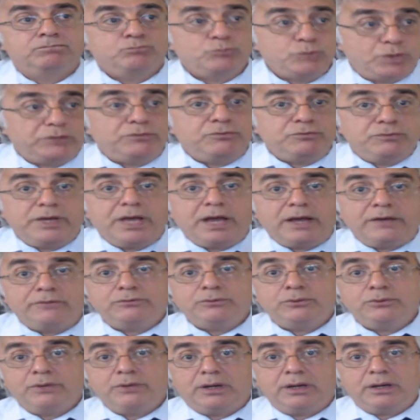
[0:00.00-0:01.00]
That we have
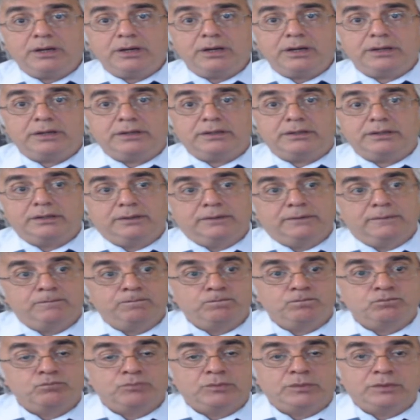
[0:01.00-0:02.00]
to die.
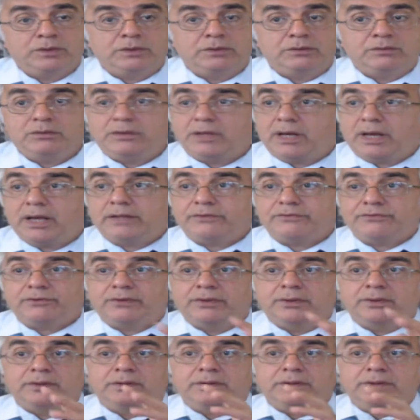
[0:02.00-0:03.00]
That
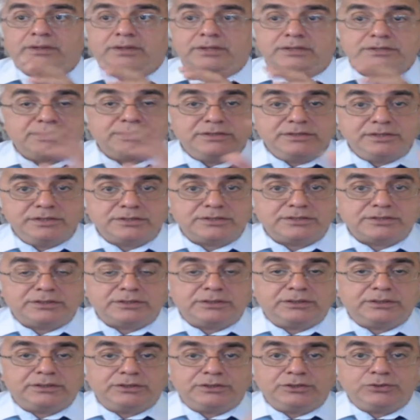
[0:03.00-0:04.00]
is
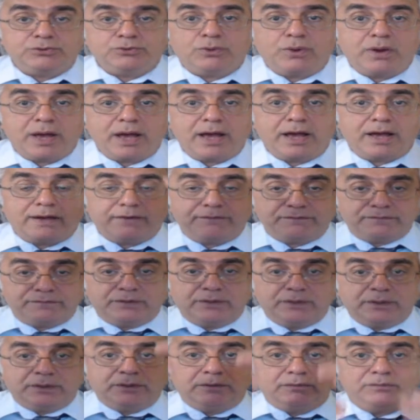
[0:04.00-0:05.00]
necessary to
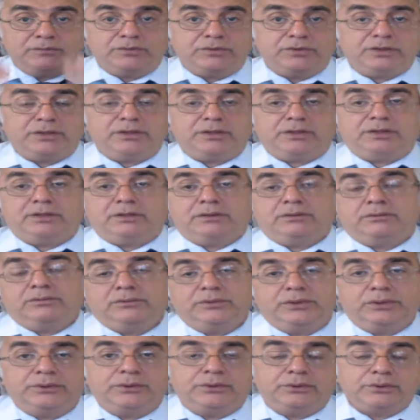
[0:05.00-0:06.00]
have the
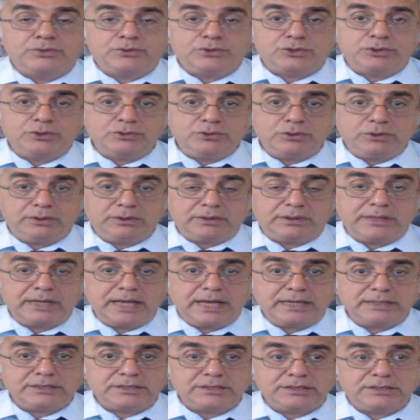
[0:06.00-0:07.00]
social
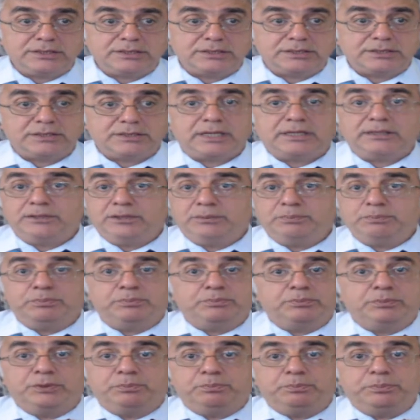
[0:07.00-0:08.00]
classes, that
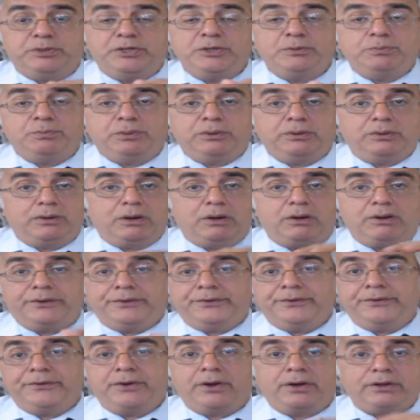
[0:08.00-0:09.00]
the people are
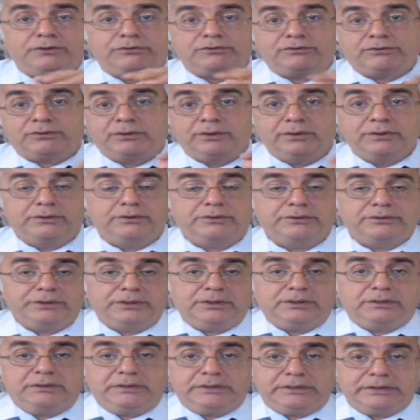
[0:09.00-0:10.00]
not
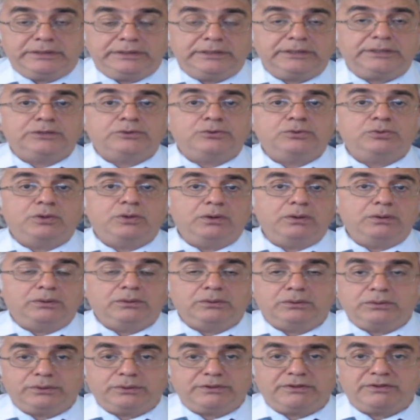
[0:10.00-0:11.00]
really
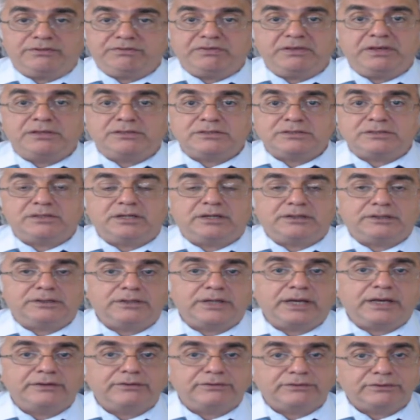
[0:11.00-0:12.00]
equal, or the things like
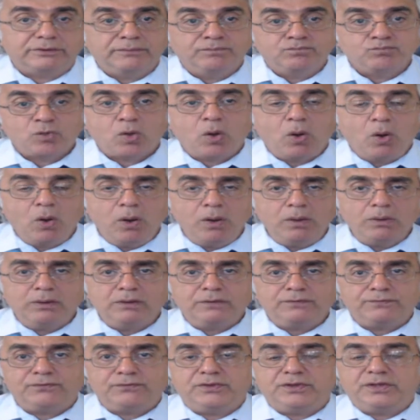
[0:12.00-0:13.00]
that. All
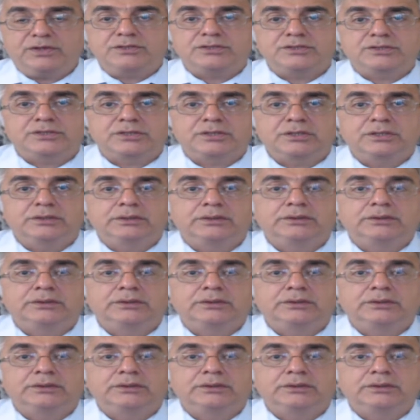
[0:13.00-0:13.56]
of these